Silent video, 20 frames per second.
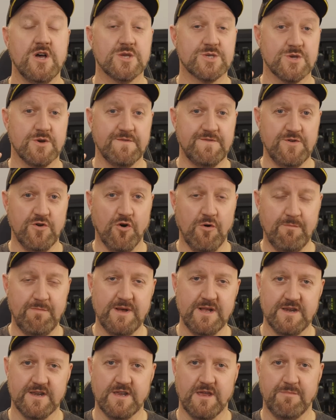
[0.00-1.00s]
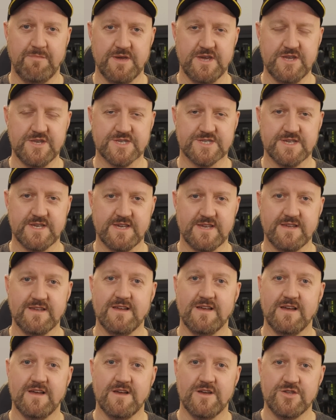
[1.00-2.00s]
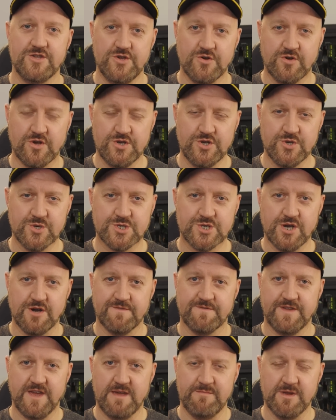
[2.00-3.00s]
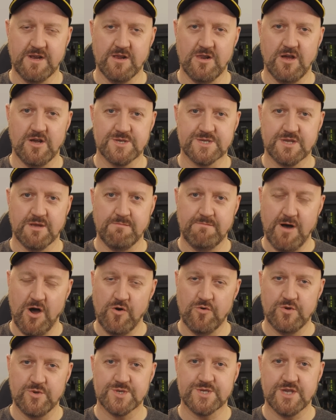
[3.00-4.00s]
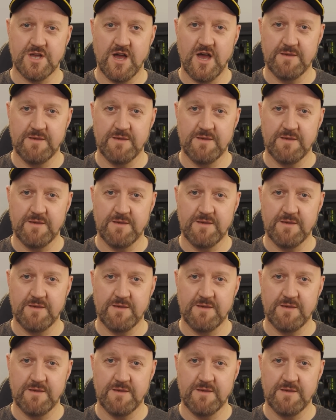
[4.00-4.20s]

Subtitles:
So if you're building a PC, you can use TUF Gaming Alliance components